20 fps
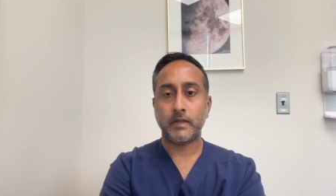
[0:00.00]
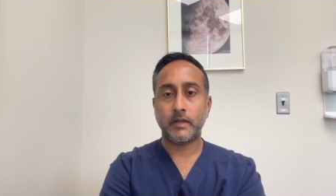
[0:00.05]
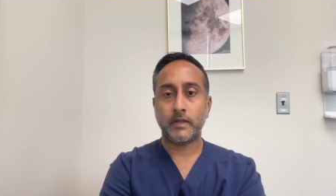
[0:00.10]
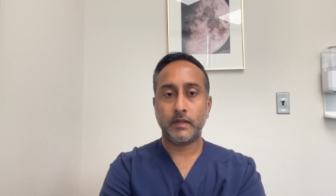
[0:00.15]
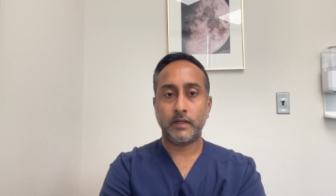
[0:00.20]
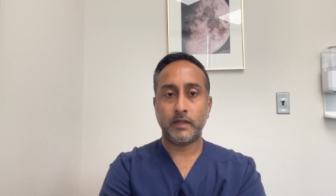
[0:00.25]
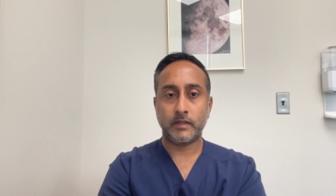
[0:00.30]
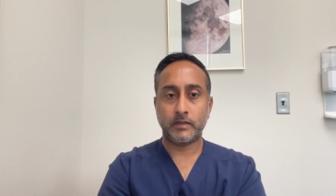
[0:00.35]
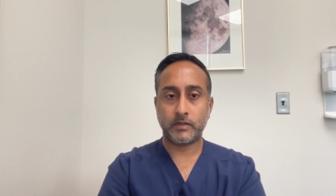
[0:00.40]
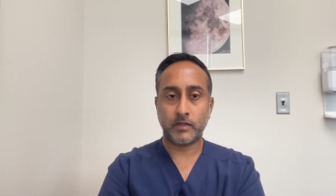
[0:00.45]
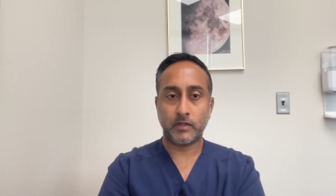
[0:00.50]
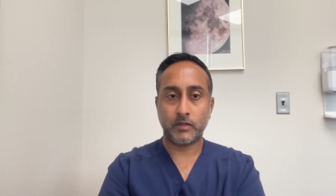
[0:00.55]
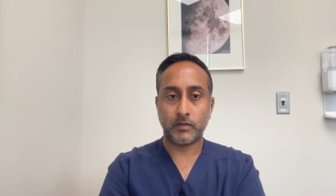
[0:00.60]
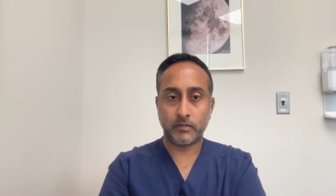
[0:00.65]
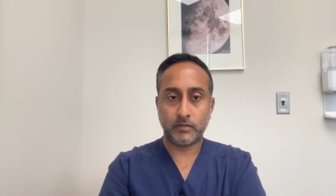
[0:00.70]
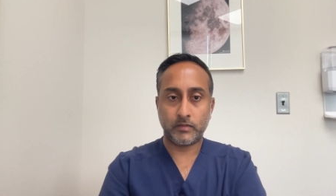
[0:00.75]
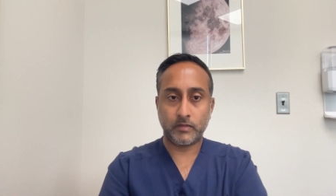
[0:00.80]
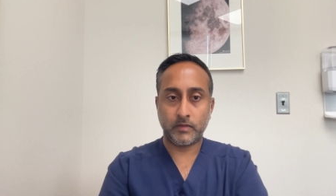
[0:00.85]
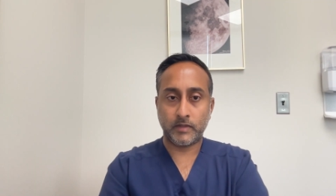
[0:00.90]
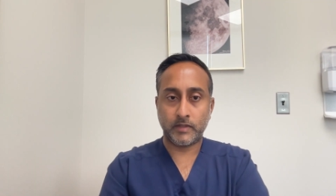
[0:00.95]
Yeah, so
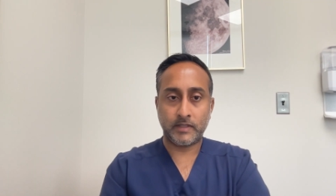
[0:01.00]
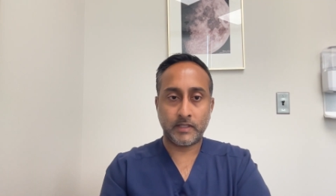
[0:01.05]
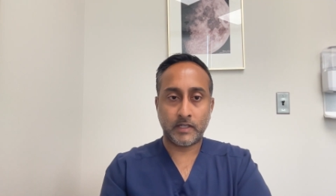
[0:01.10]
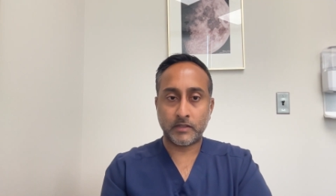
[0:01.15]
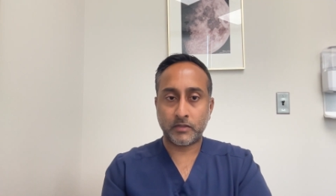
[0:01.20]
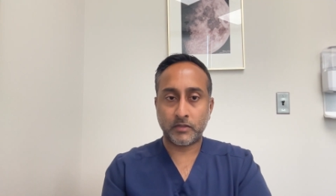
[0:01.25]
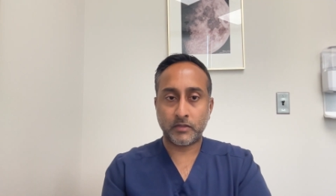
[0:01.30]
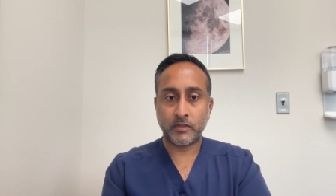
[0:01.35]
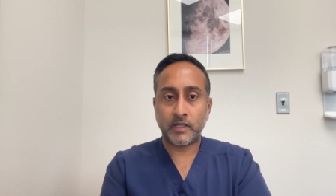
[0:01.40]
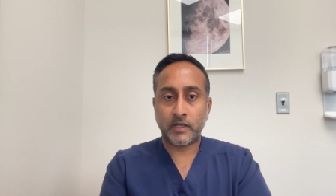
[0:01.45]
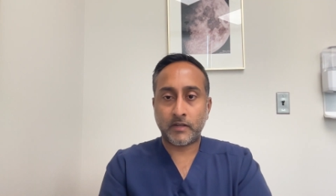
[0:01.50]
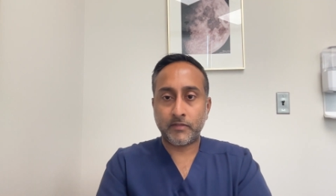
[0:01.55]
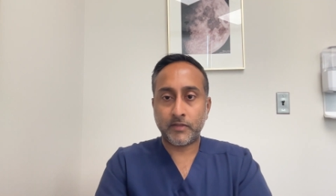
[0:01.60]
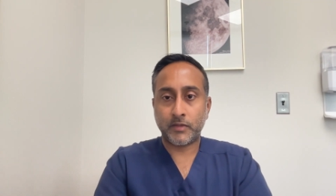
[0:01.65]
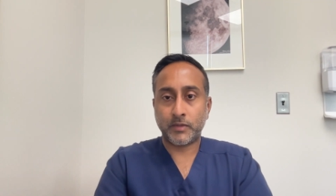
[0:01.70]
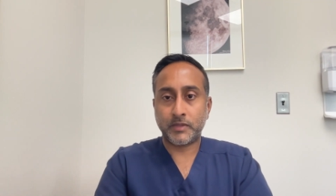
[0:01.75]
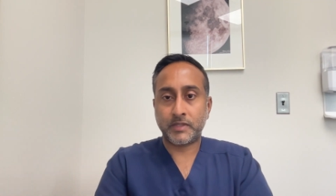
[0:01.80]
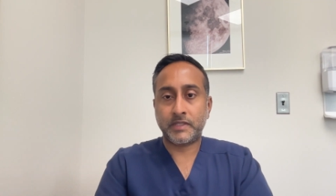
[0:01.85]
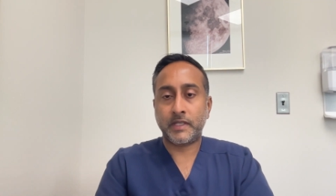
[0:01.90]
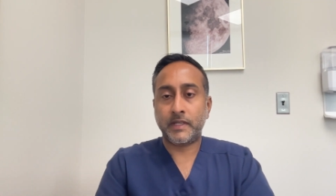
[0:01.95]
like Dr. Undavia
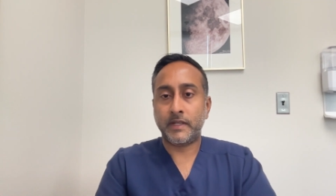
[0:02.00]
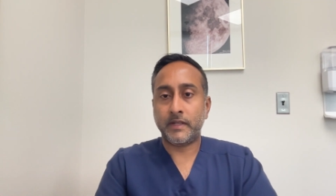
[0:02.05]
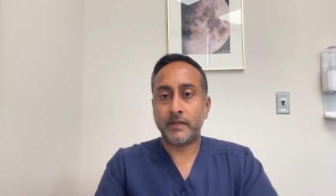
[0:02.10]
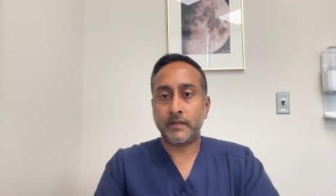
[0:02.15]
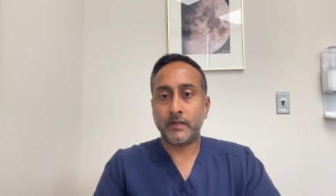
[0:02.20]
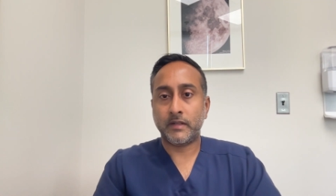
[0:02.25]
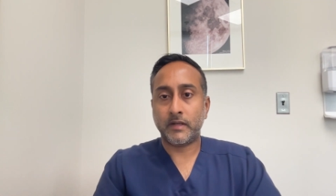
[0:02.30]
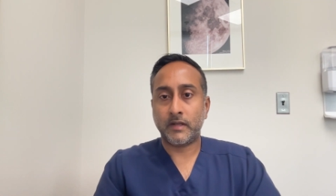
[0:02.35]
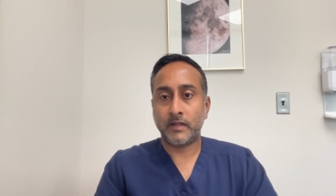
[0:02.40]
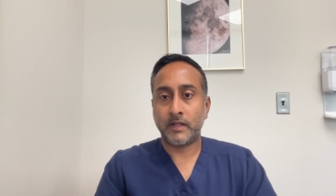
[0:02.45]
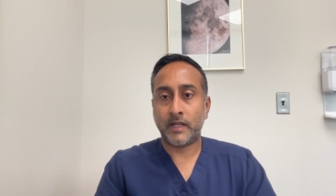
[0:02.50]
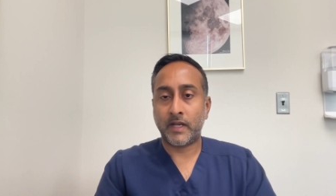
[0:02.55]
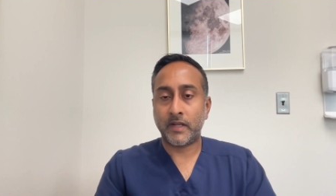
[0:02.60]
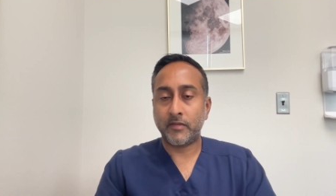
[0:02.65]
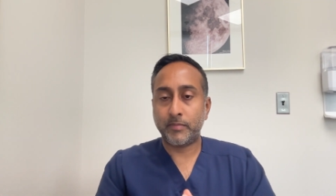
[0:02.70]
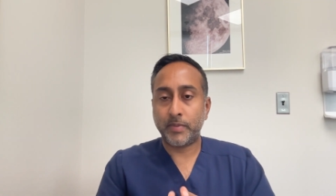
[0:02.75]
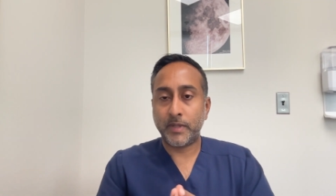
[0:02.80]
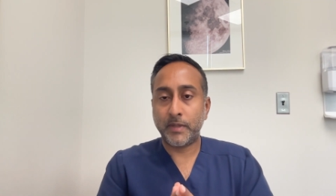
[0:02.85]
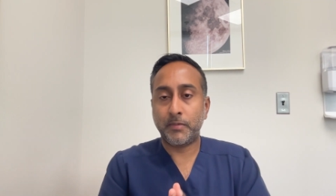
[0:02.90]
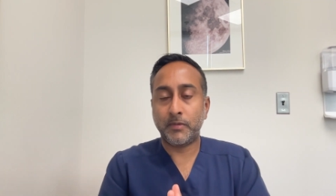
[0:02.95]
was saying, a lot of
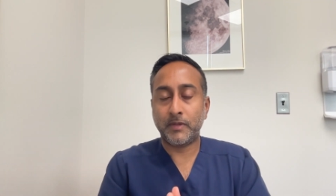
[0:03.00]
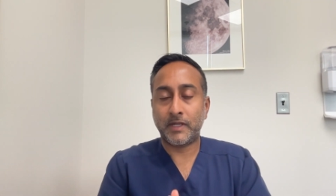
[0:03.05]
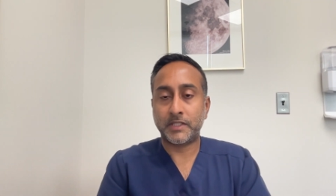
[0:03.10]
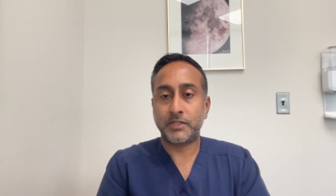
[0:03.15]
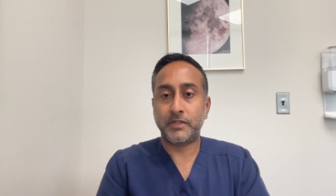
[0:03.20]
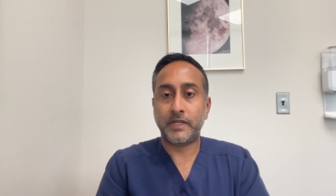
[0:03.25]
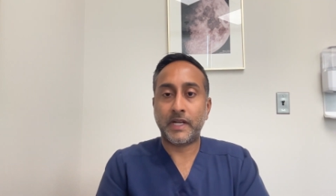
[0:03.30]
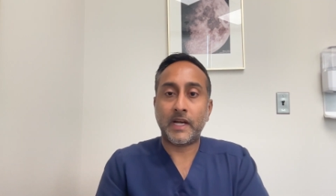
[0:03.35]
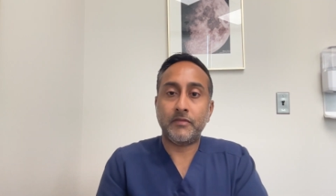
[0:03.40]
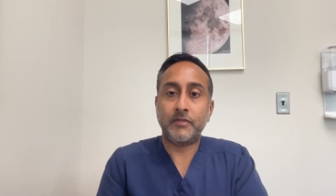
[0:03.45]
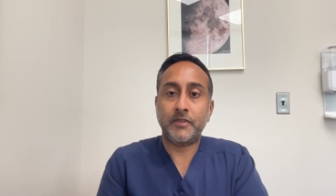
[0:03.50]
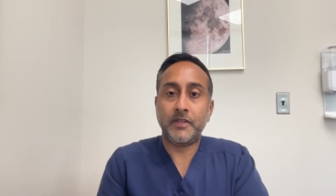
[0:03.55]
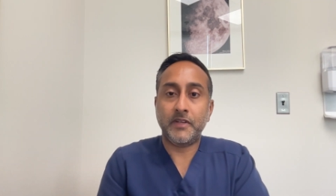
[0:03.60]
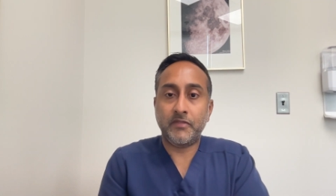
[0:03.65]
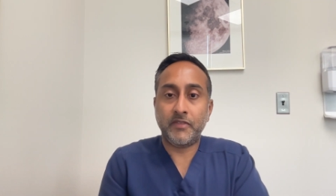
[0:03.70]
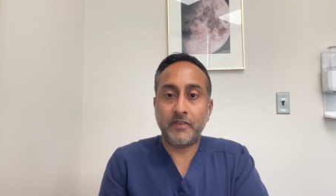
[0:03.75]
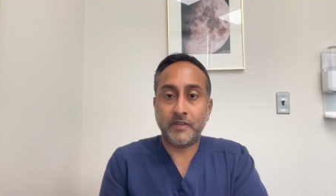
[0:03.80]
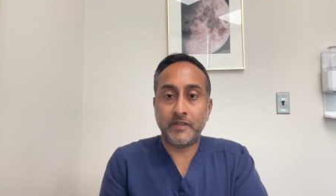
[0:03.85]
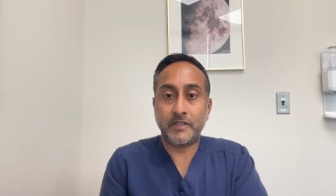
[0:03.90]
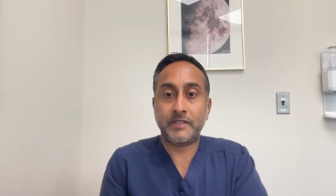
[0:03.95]
people actually have
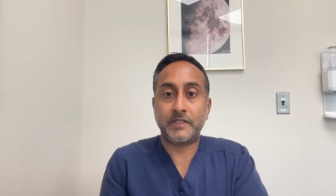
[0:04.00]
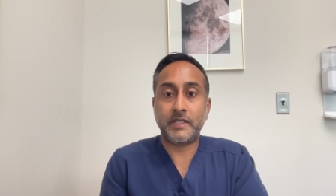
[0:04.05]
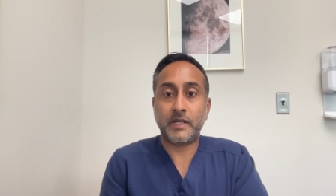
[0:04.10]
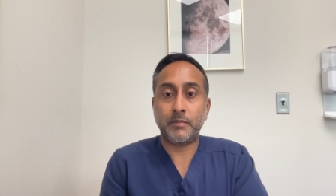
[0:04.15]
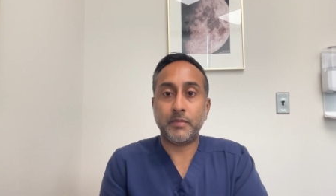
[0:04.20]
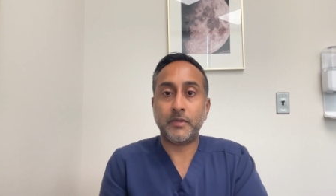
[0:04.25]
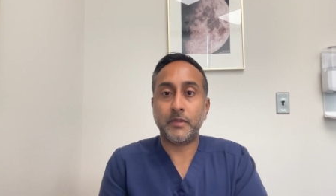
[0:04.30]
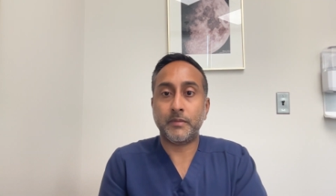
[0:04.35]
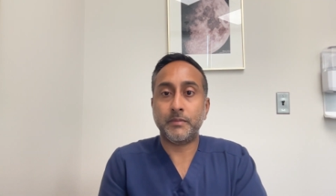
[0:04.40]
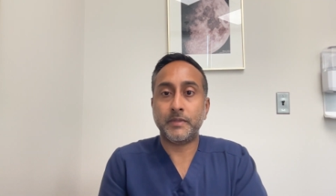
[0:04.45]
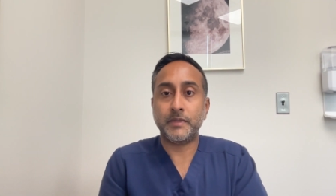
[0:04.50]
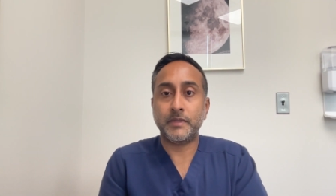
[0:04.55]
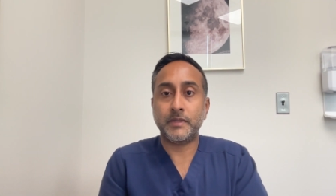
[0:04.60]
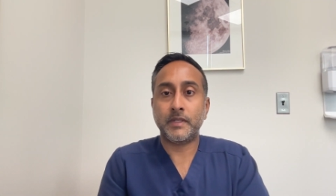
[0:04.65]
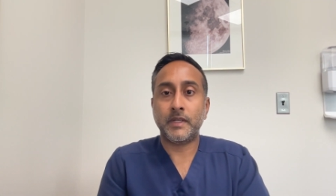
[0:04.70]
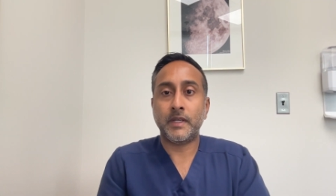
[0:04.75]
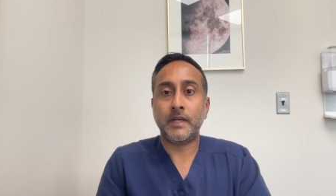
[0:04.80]
deviated septums.